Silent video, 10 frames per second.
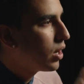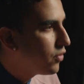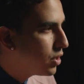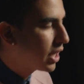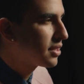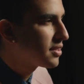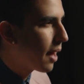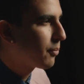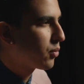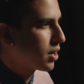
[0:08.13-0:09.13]
What if you like
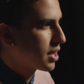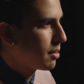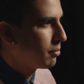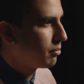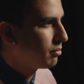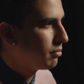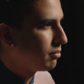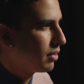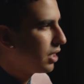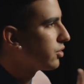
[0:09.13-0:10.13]
stopped one of them
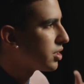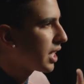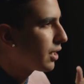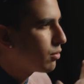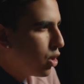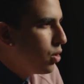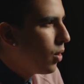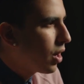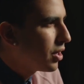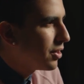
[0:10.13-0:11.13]
and are just like,
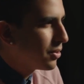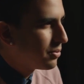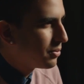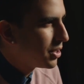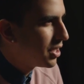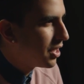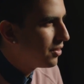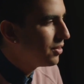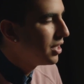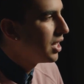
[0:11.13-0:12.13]
who are you? You
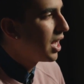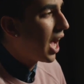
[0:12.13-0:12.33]
know?